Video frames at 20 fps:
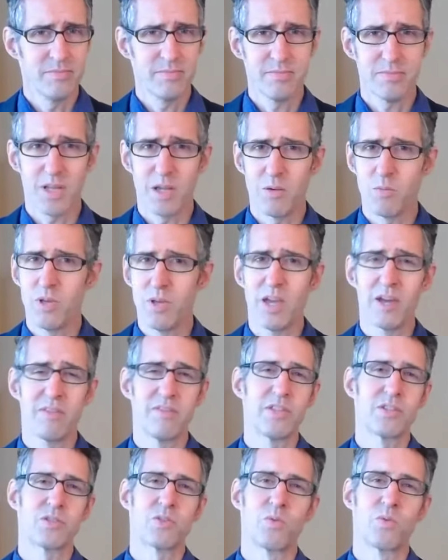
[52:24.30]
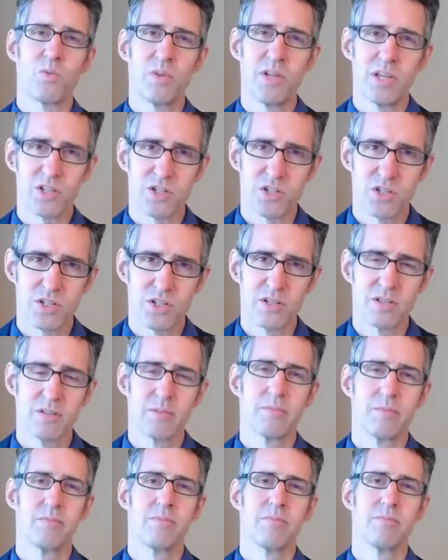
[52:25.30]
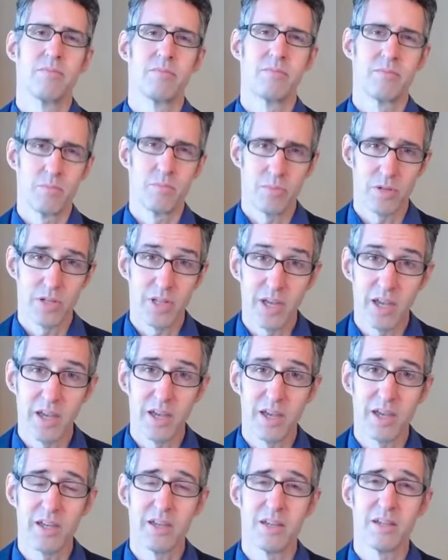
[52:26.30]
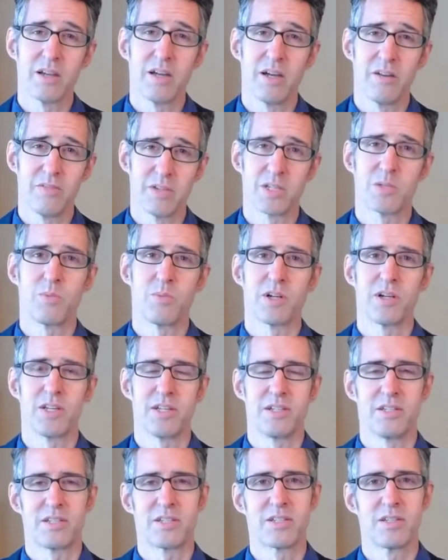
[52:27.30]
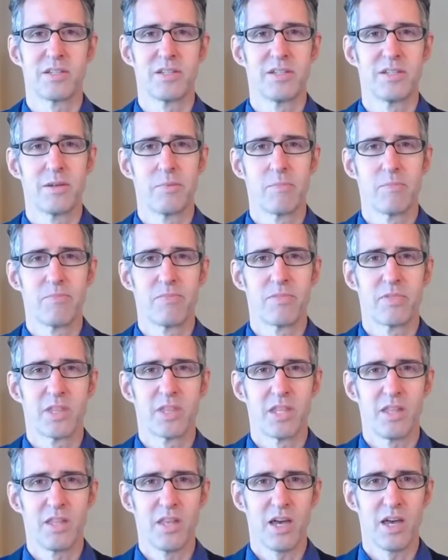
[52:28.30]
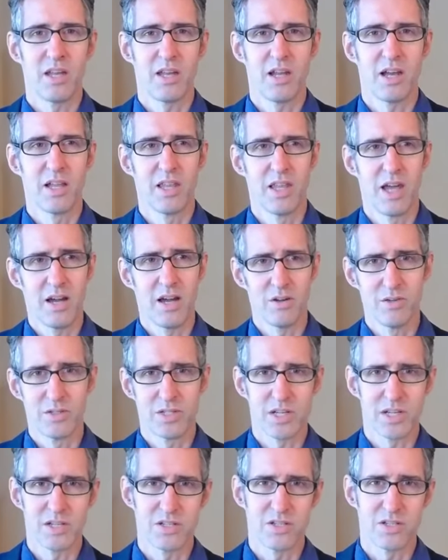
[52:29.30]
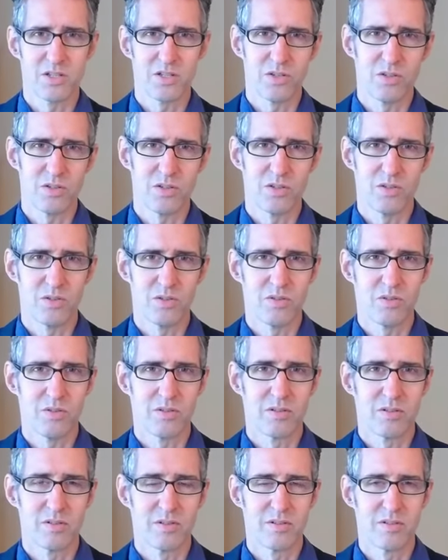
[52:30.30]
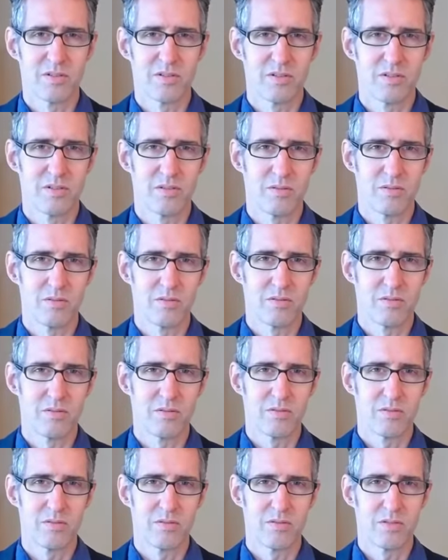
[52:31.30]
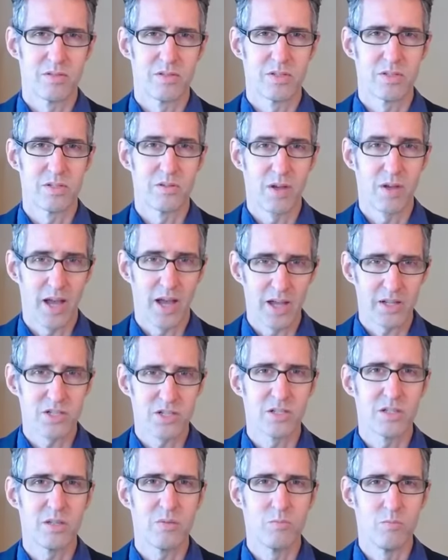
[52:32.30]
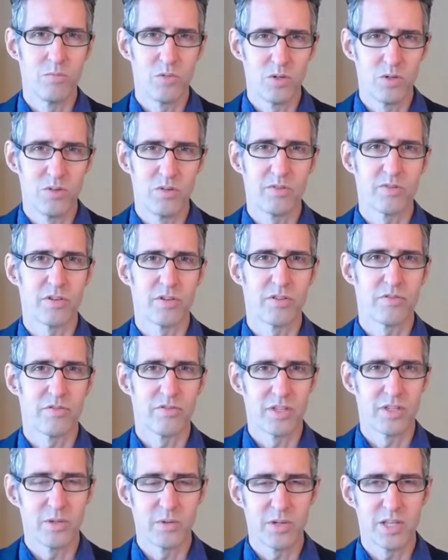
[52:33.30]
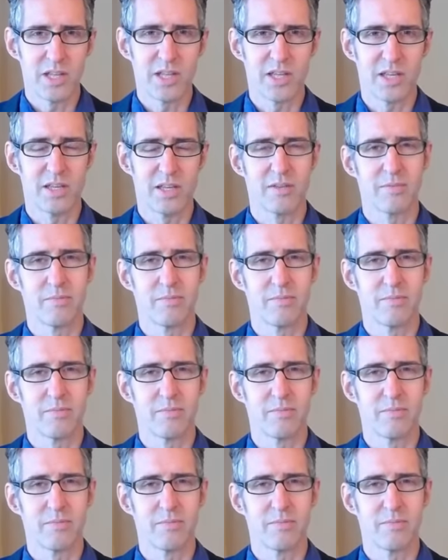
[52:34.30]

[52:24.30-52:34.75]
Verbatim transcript: and we have this rich play of experience that allows us to, to actually move fluidly